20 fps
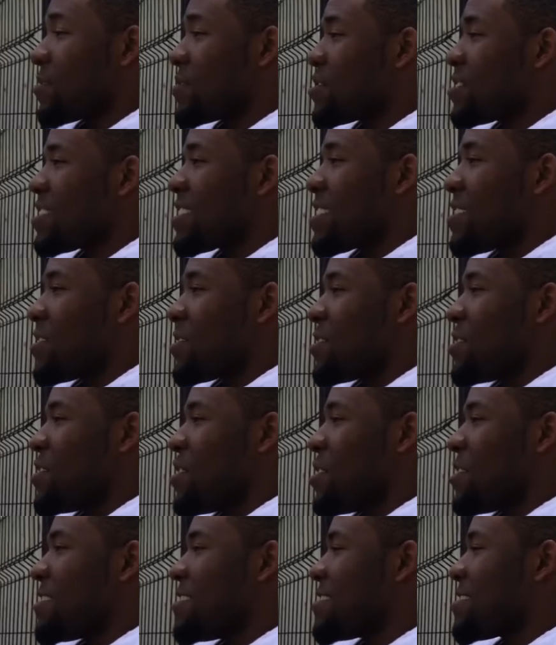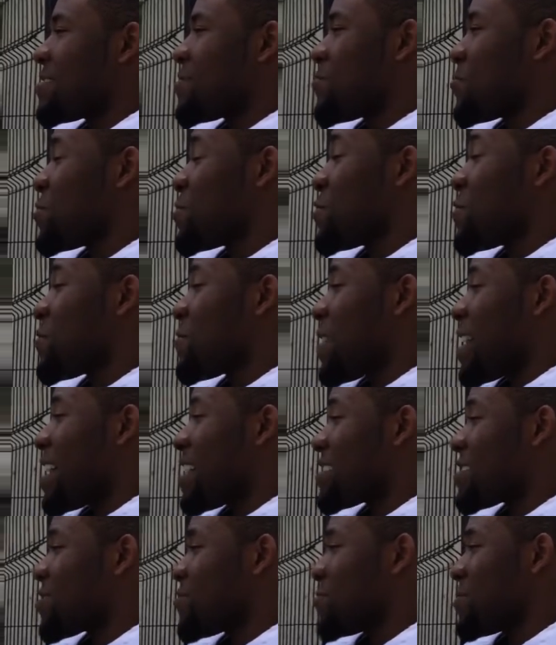Oh, Chico, you know, he's real
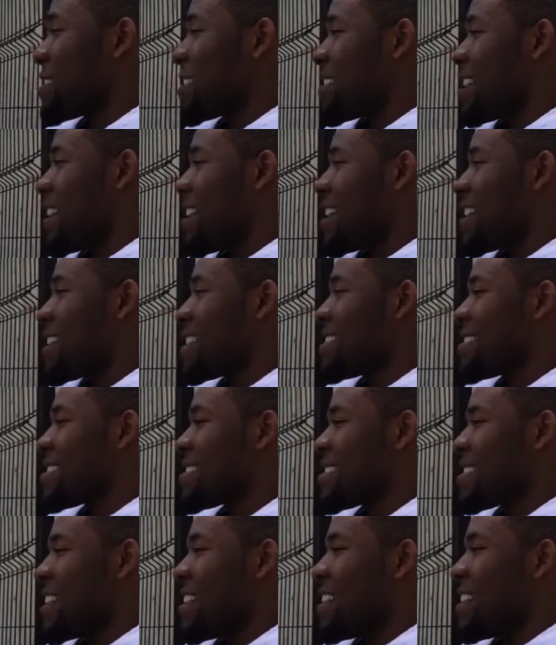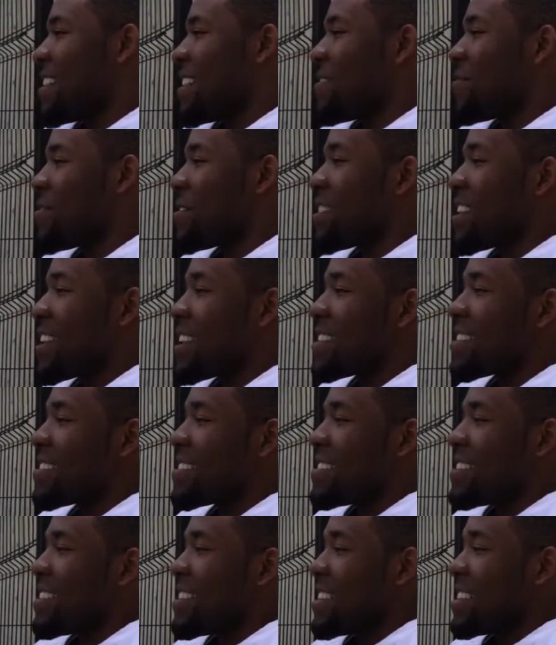fast, quick guy. I feel like
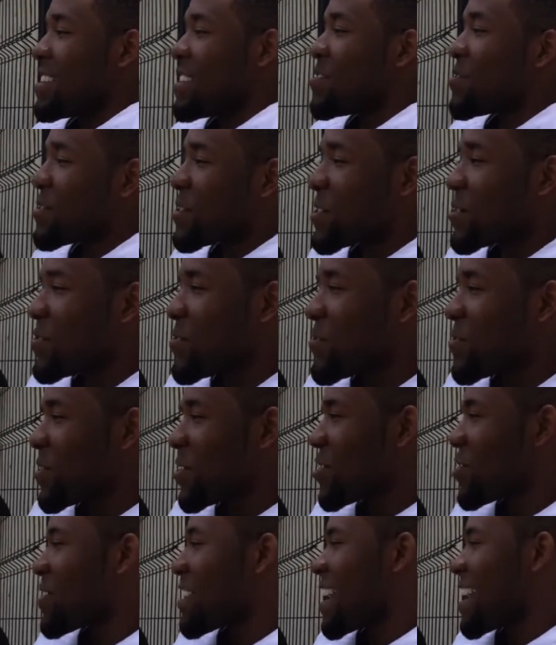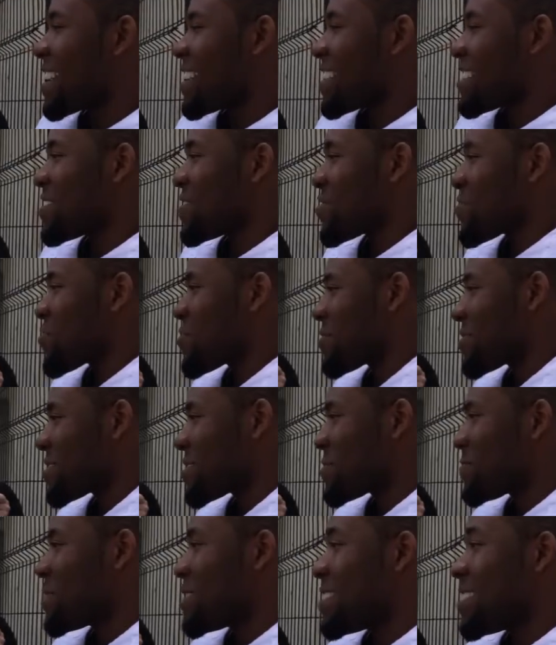he'll soon learn how to control
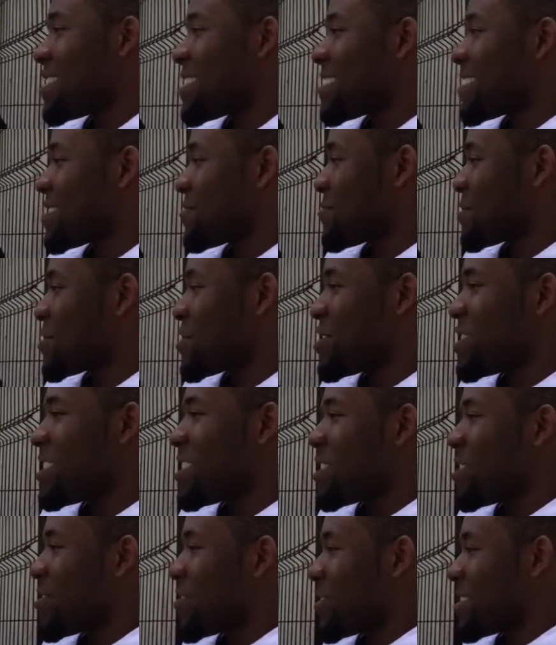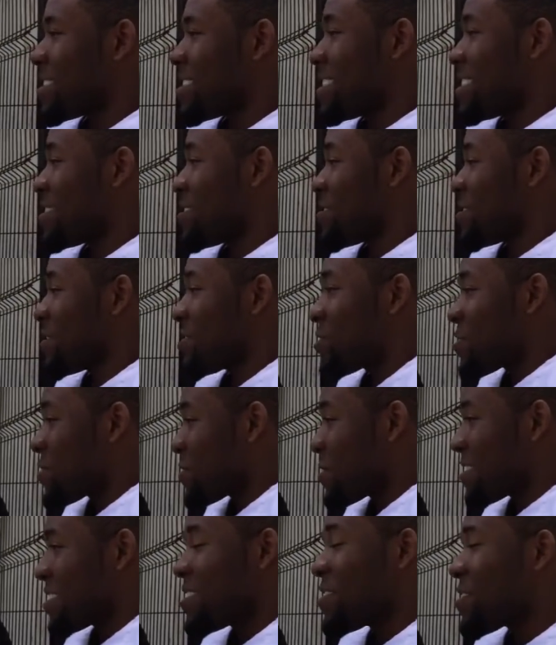his speed because with Chico, it's either you're
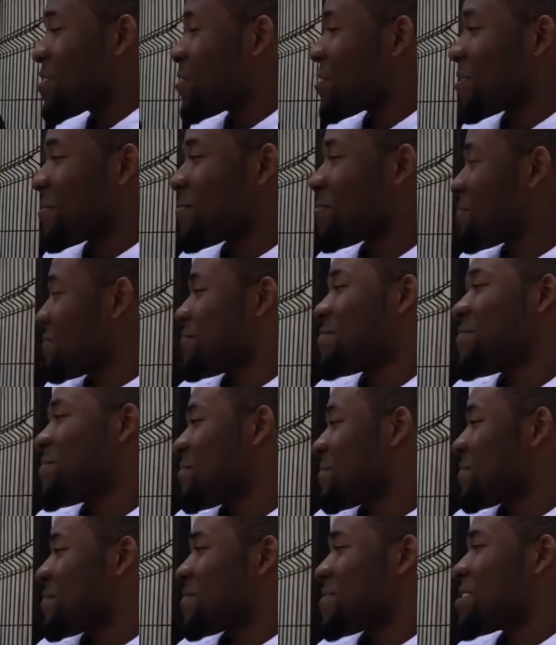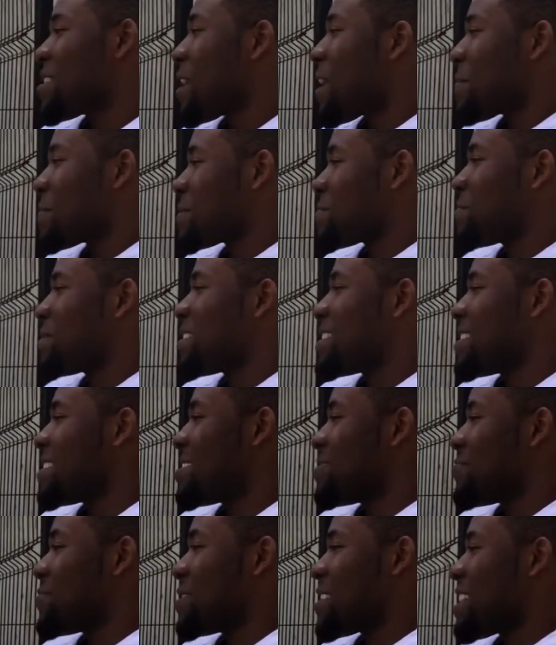going top
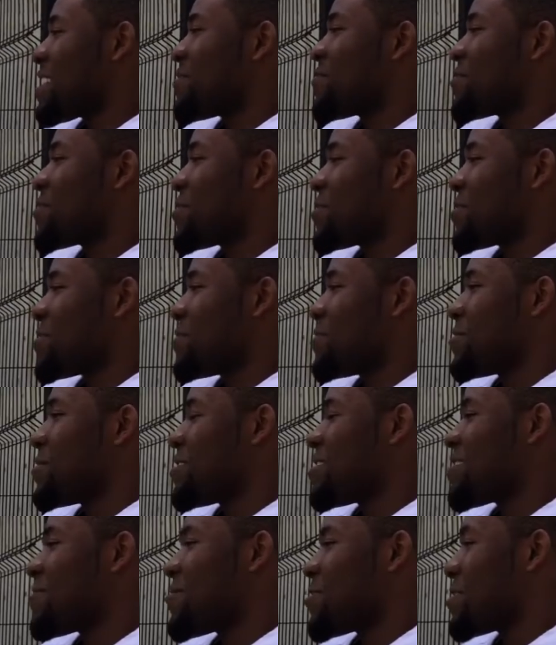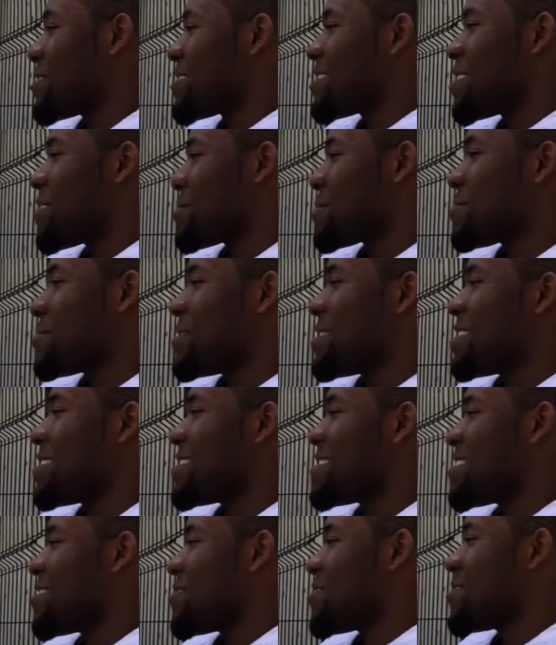speed, whatever you're doing, you're running top
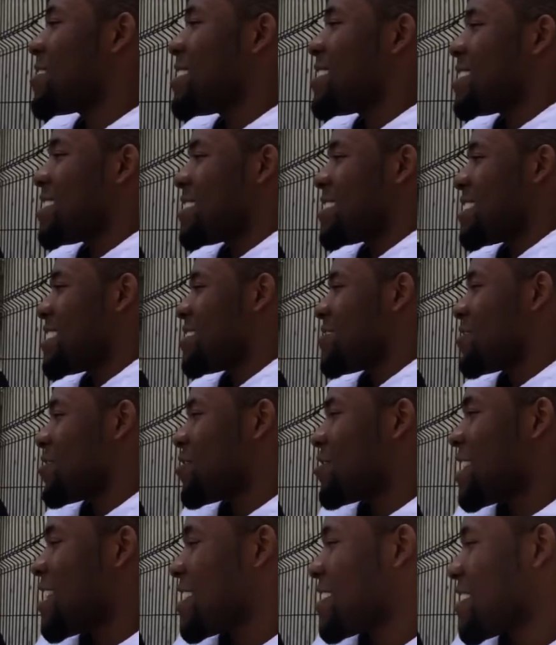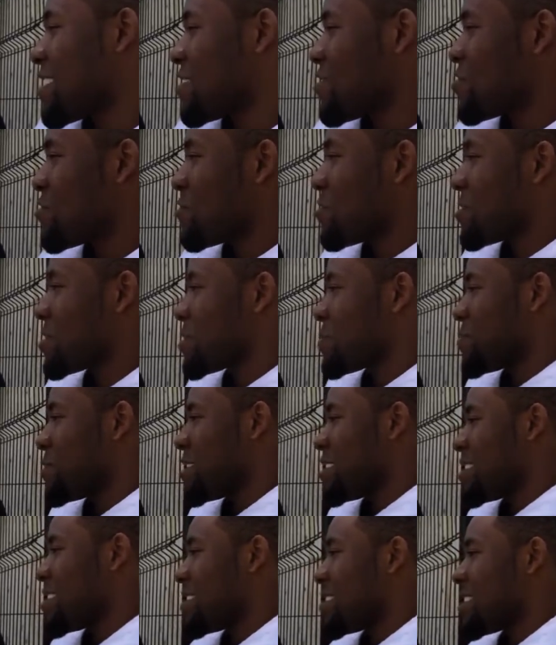speed, so. He'll learn how to control his
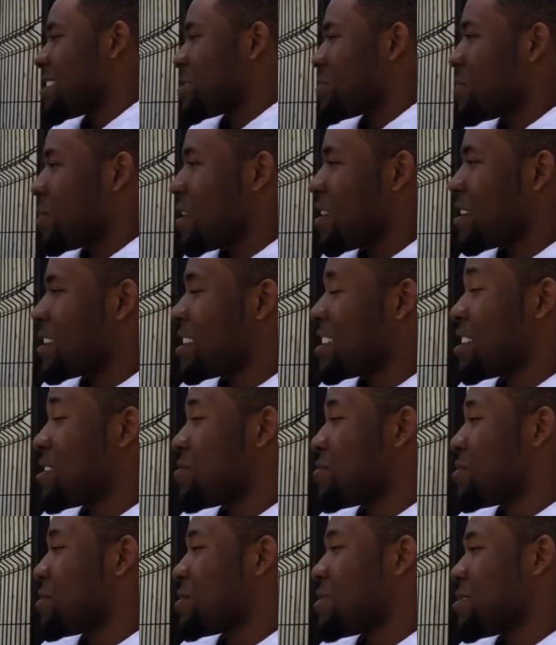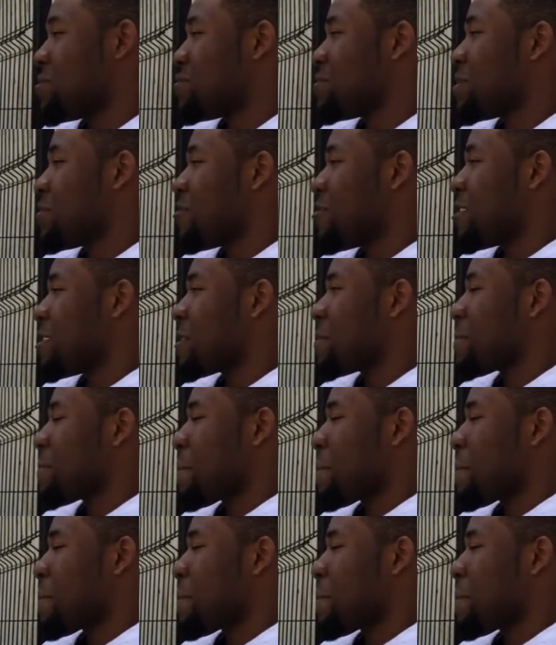speed, his body, and he'll be great.